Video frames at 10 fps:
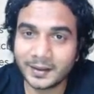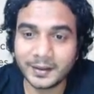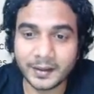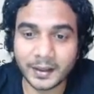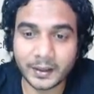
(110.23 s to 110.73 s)

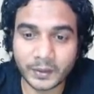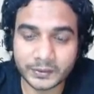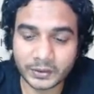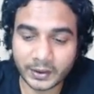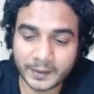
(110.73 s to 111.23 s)
in
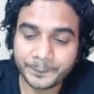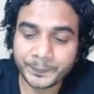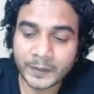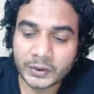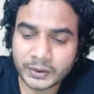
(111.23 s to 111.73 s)
advance. All right.
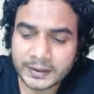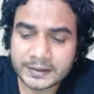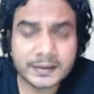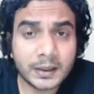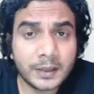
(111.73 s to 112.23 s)
So this
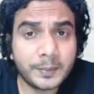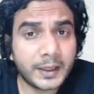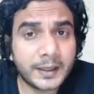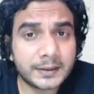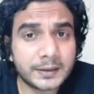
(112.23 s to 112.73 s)
is
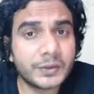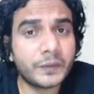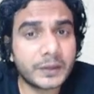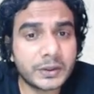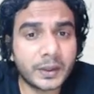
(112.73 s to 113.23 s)
unlimited access
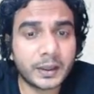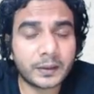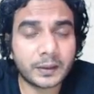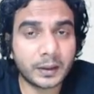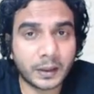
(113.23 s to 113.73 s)
which you get
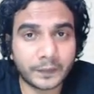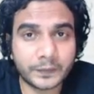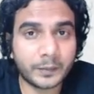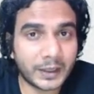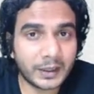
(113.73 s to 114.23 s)

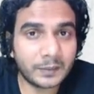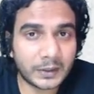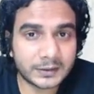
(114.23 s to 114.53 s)
after buying plus